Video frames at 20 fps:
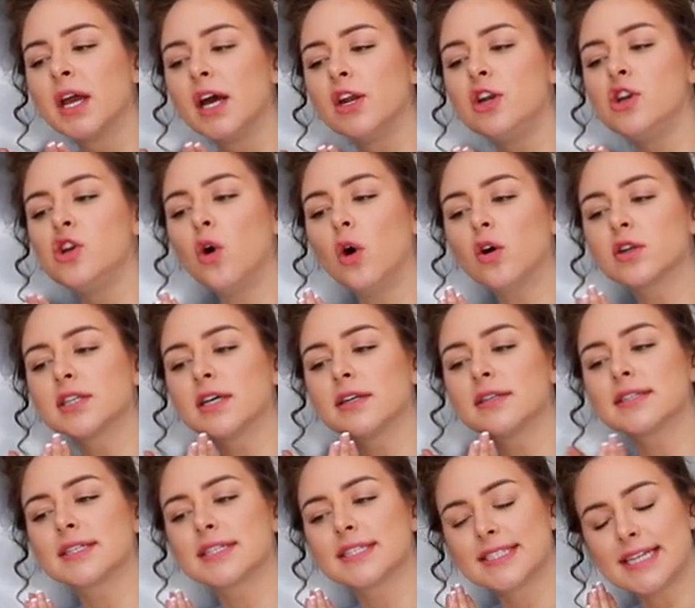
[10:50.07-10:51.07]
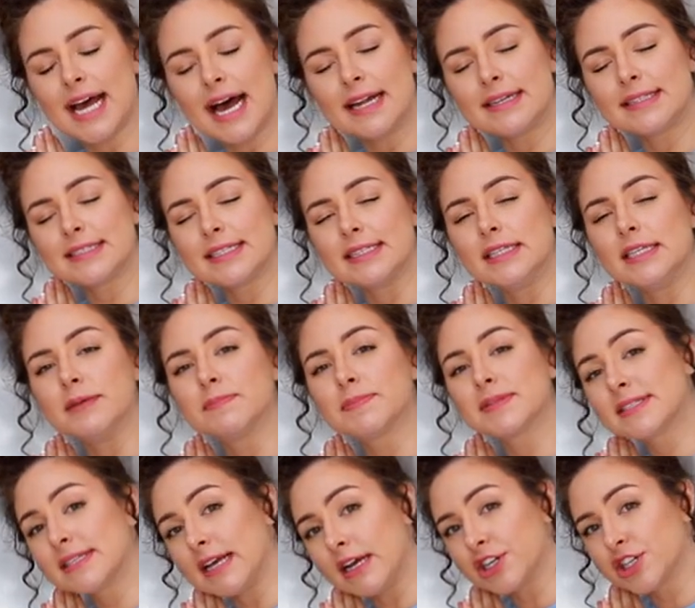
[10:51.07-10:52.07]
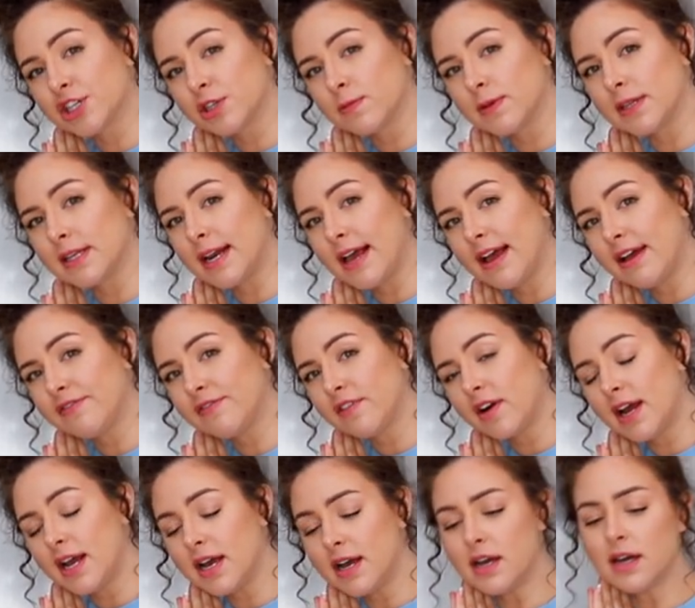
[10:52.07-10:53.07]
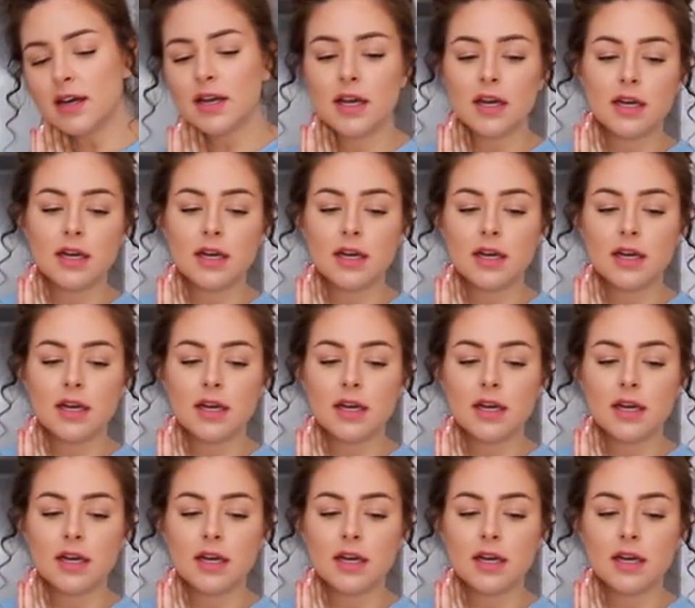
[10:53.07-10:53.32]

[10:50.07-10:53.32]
not understanding the obsession with an air fryer.